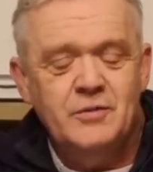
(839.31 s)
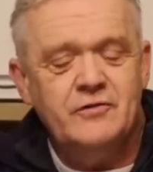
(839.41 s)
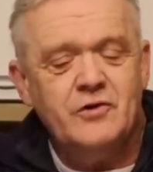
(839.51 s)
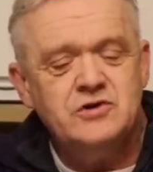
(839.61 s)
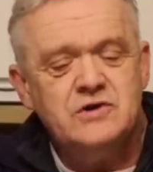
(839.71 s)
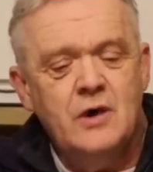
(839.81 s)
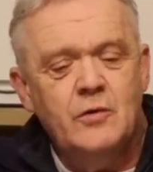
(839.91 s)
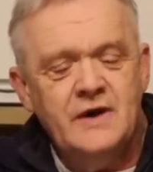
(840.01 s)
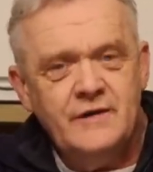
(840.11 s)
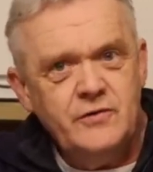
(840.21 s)
but of course
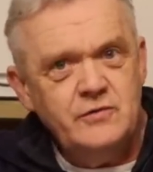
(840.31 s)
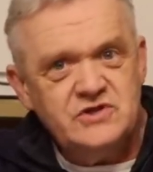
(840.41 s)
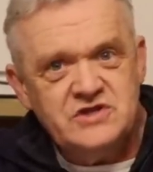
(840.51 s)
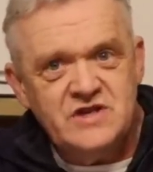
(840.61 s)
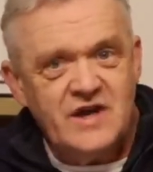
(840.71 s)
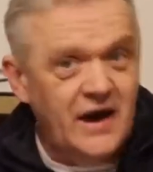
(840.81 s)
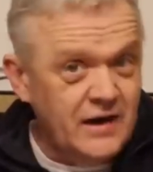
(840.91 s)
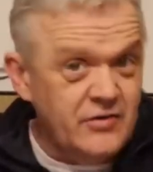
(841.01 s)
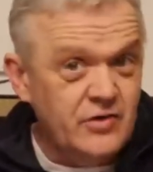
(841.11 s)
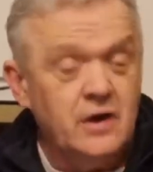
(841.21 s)
whenever you stick
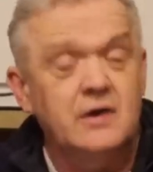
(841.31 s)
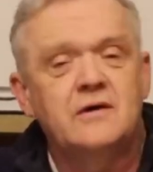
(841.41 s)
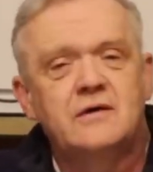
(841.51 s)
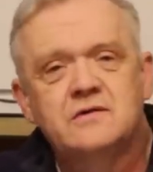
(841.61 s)
anything